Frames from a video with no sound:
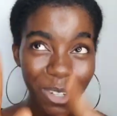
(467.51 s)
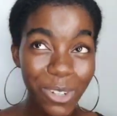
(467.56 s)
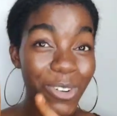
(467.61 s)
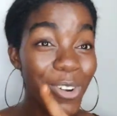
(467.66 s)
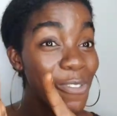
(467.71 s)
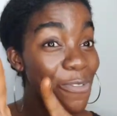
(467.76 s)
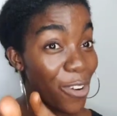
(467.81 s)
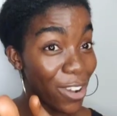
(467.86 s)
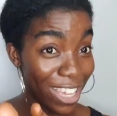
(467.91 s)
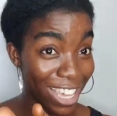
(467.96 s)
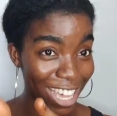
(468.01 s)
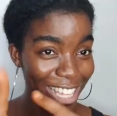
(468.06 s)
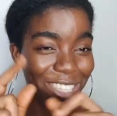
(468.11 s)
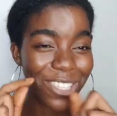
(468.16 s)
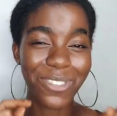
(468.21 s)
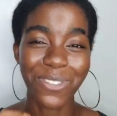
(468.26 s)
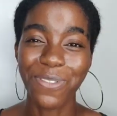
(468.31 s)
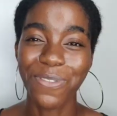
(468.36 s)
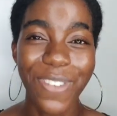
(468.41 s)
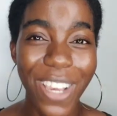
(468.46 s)
Don't
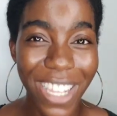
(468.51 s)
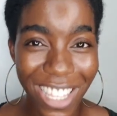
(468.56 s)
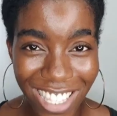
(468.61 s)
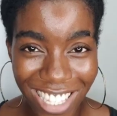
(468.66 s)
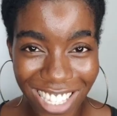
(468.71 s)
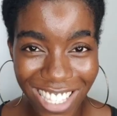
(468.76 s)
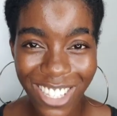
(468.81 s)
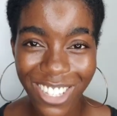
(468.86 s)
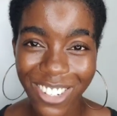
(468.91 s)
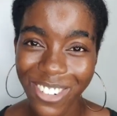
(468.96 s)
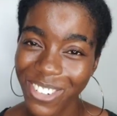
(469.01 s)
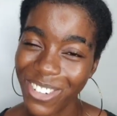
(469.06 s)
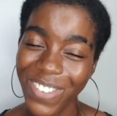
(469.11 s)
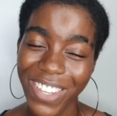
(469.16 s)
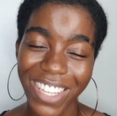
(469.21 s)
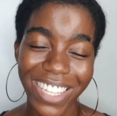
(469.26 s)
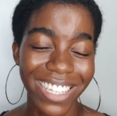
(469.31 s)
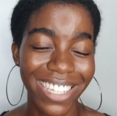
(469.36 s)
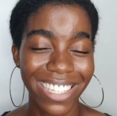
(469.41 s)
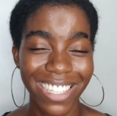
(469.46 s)
forget to fake it till you
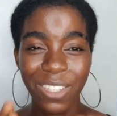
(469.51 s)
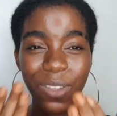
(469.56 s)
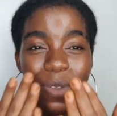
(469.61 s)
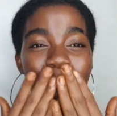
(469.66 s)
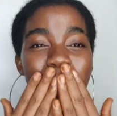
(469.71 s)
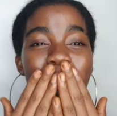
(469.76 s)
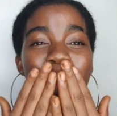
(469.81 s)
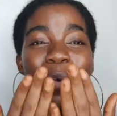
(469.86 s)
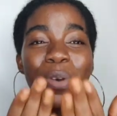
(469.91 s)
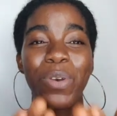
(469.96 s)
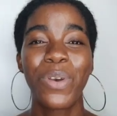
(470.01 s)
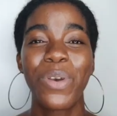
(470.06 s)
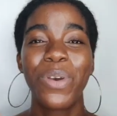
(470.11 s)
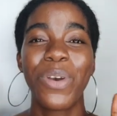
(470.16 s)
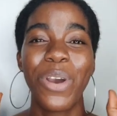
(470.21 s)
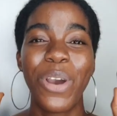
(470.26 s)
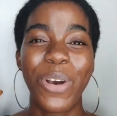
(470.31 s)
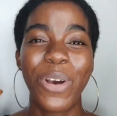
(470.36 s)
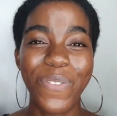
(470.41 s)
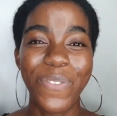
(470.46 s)
make it.
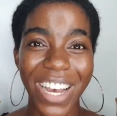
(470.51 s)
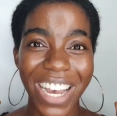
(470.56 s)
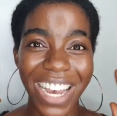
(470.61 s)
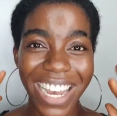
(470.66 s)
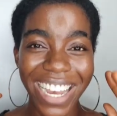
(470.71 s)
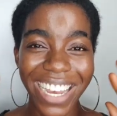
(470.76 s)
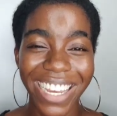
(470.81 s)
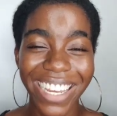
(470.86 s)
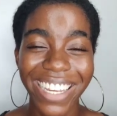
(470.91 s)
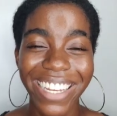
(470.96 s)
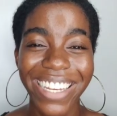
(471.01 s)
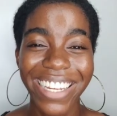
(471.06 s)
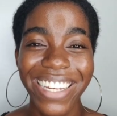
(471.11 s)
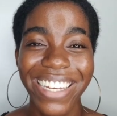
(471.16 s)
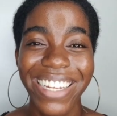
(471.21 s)
Bye.